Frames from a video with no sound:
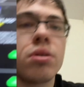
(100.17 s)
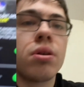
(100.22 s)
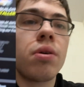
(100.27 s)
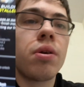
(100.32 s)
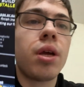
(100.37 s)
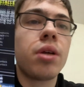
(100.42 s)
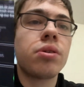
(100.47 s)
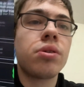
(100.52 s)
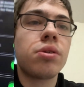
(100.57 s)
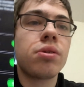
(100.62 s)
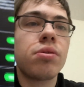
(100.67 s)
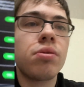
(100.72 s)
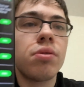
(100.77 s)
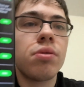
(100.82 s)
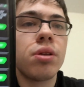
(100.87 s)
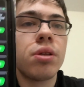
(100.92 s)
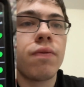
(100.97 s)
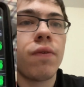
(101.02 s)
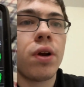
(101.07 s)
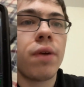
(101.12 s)
yeah, just do
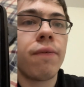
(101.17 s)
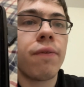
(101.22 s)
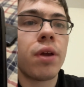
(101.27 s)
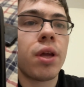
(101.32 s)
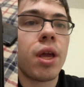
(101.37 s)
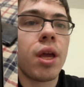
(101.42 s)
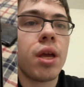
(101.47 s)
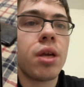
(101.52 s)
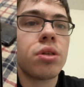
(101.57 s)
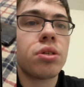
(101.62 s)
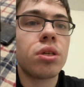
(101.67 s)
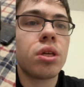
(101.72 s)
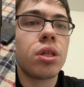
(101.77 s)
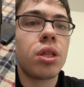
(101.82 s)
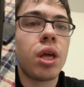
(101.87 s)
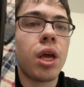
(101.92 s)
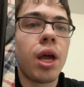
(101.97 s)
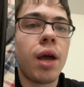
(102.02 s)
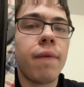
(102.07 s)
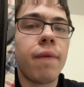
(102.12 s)
this verification.
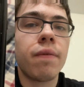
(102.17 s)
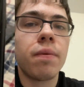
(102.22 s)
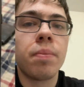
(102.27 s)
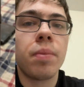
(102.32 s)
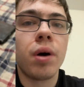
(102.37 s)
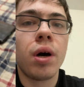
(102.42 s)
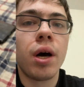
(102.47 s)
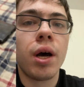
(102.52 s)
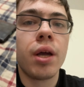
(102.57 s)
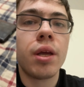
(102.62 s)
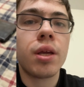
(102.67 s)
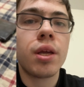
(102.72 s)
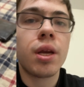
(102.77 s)
They have a bot you can